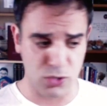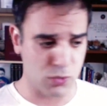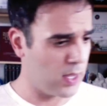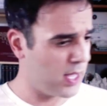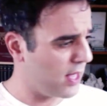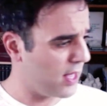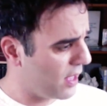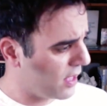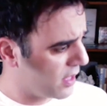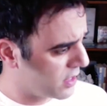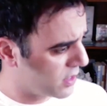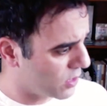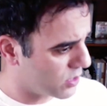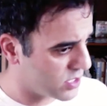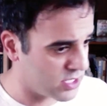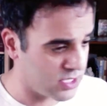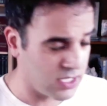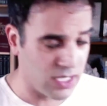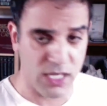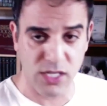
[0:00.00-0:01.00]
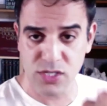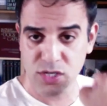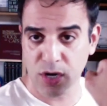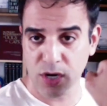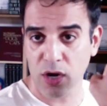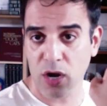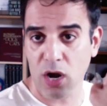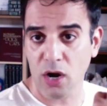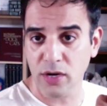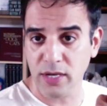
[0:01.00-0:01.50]
well, the seas
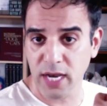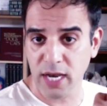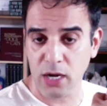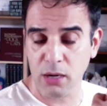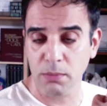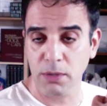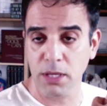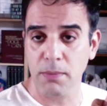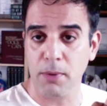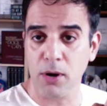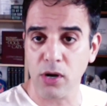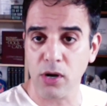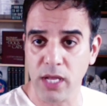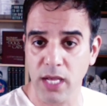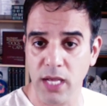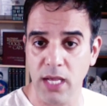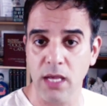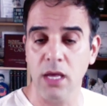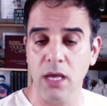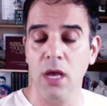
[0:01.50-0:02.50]
are terribly murky.